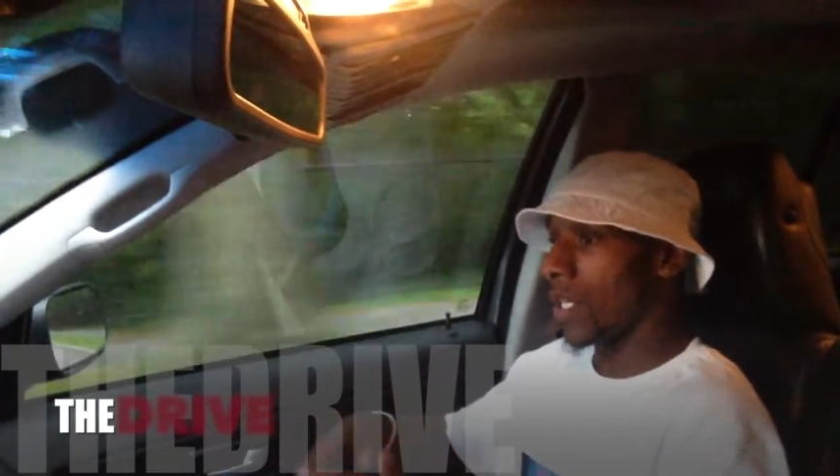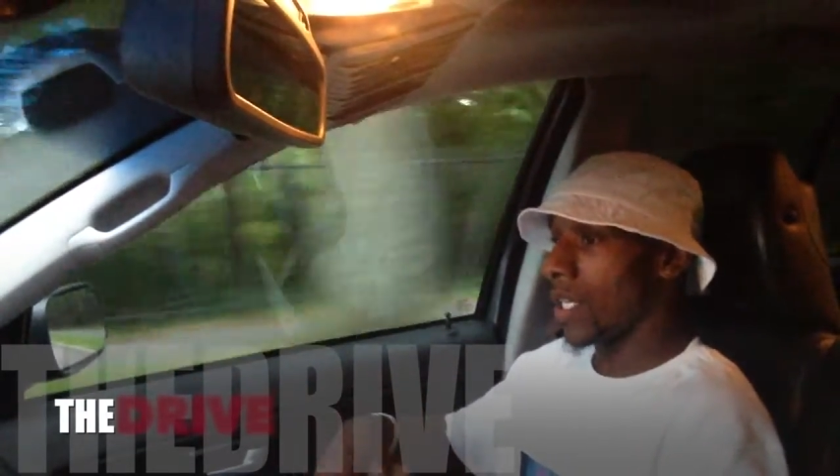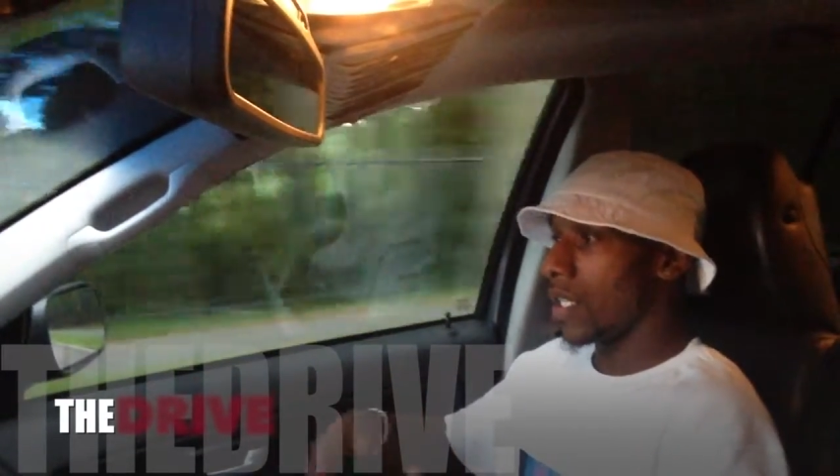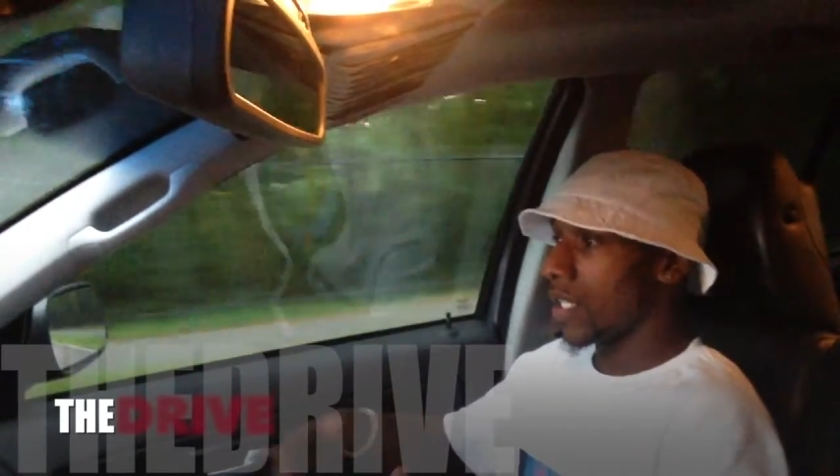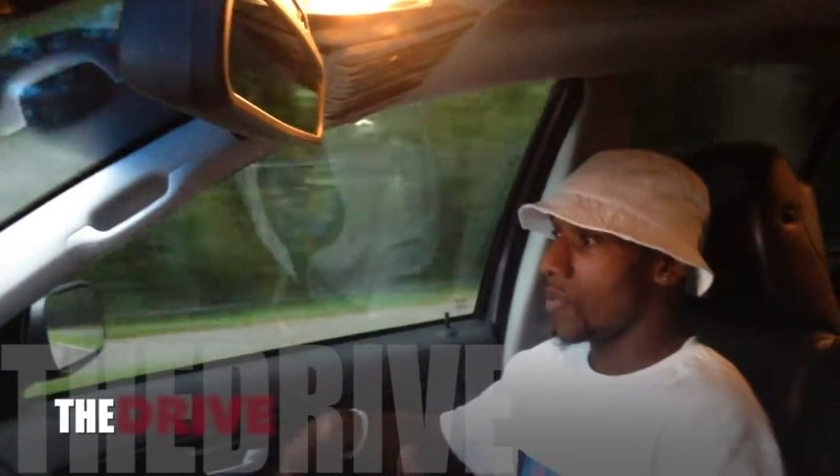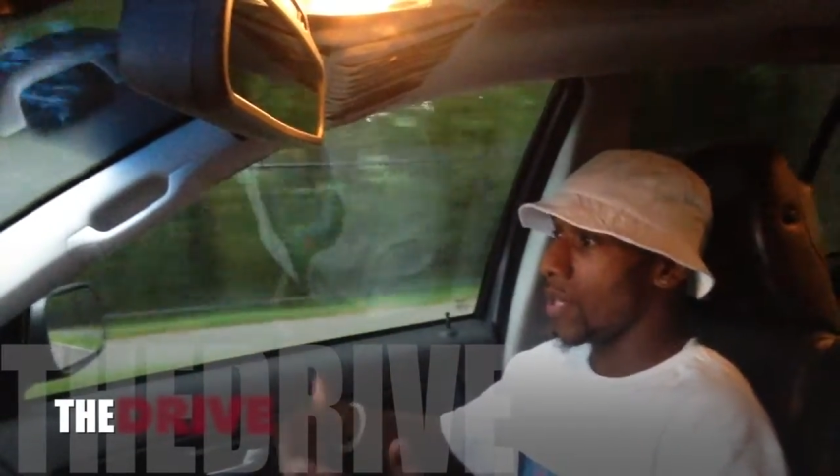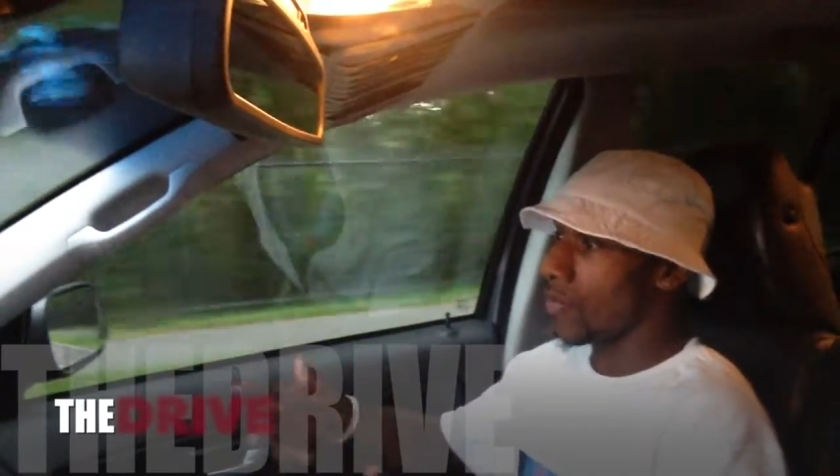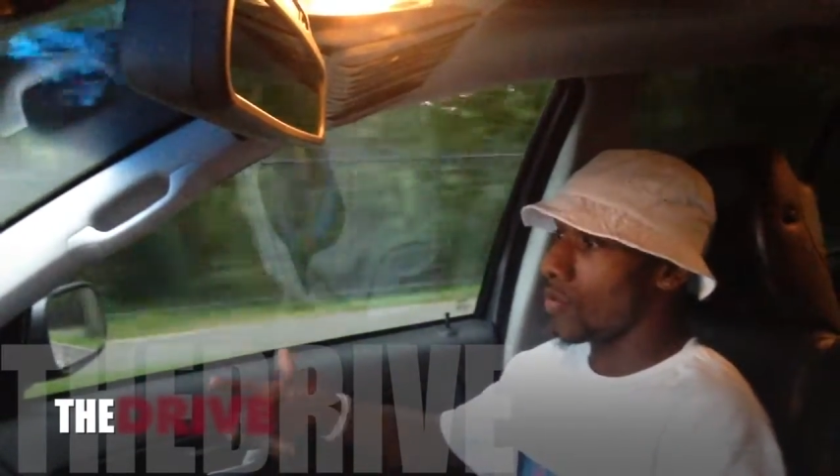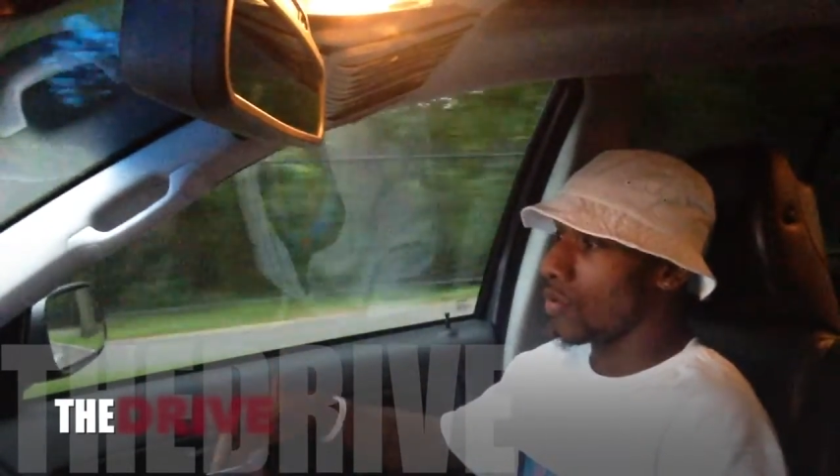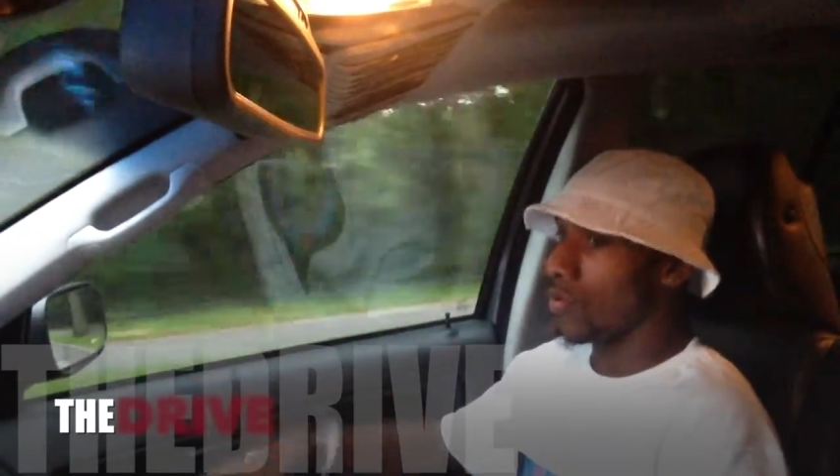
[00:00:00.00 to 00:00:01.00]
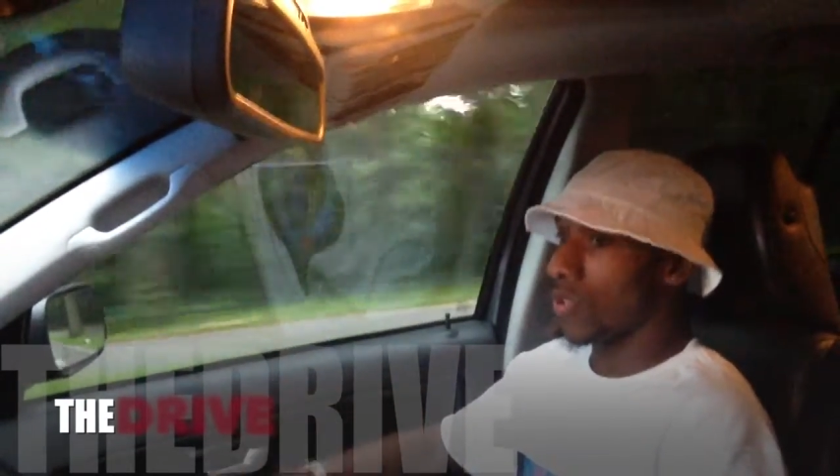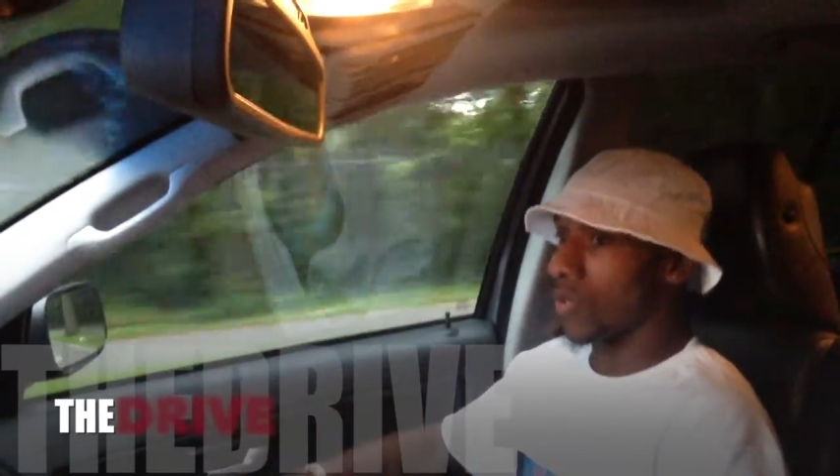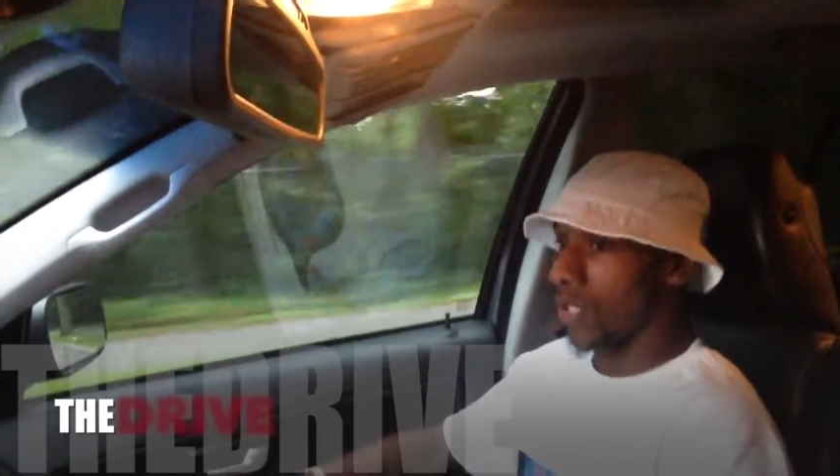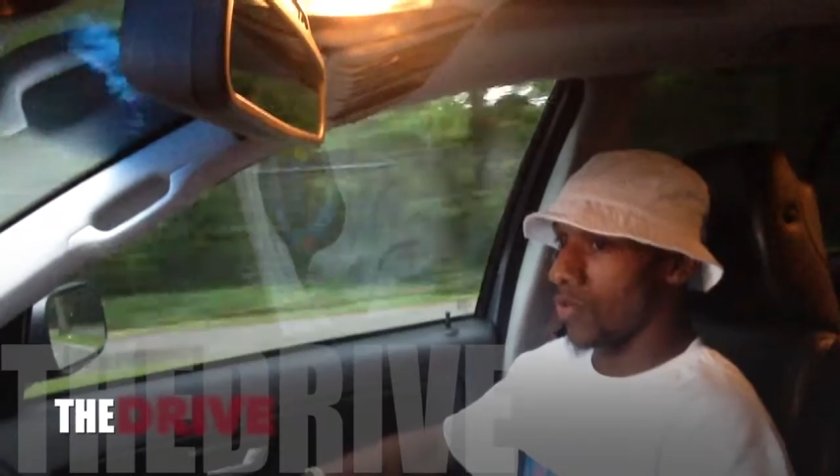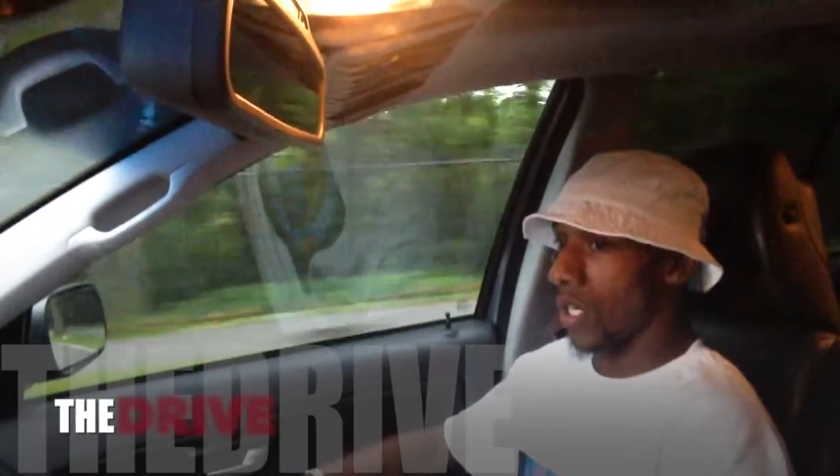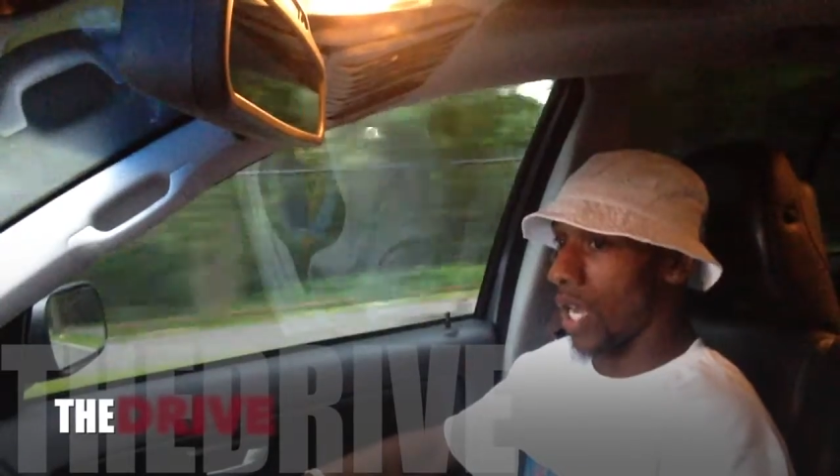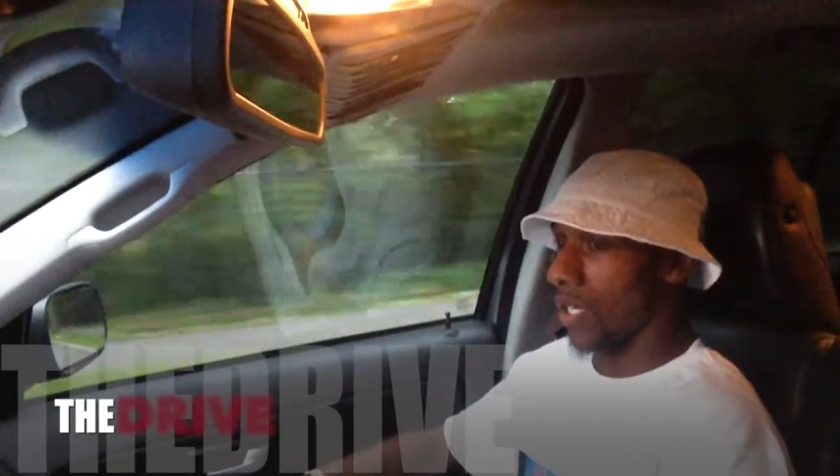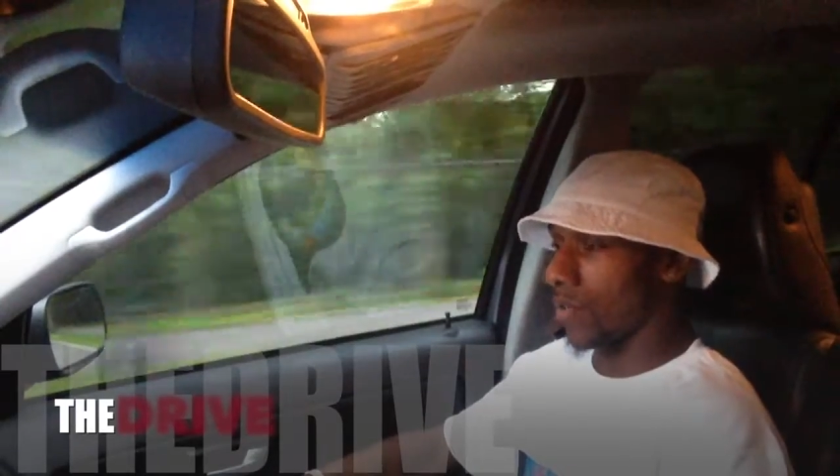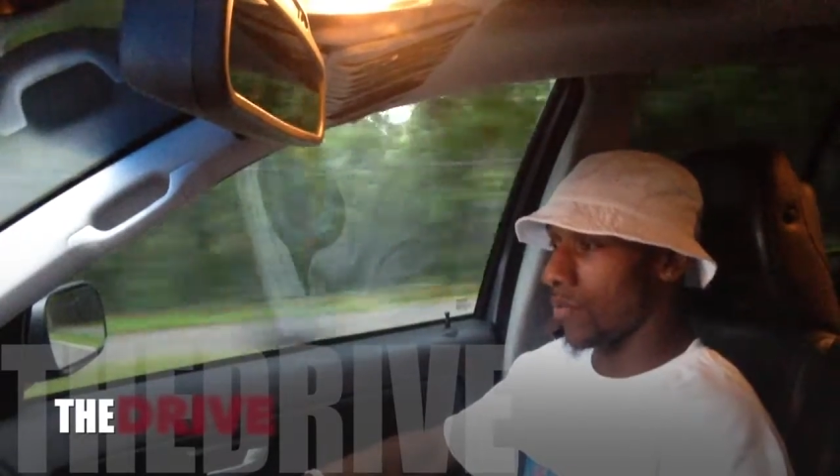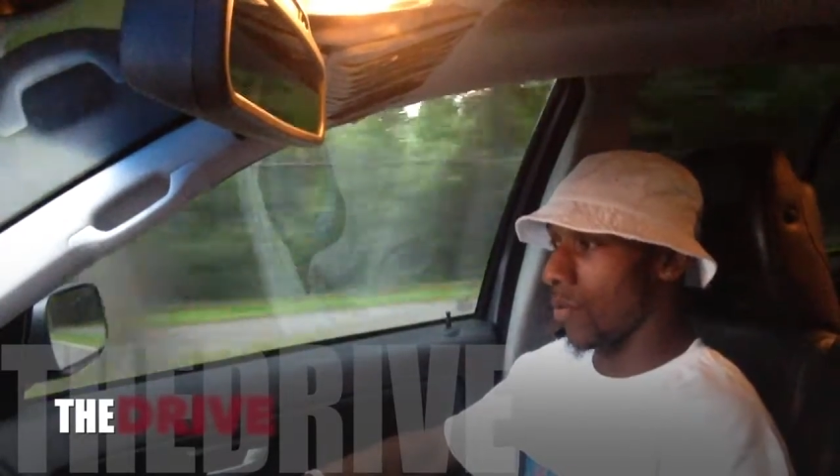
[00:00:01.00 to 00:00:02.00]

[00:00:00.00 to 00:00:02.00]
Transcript: the people you lose is what kind of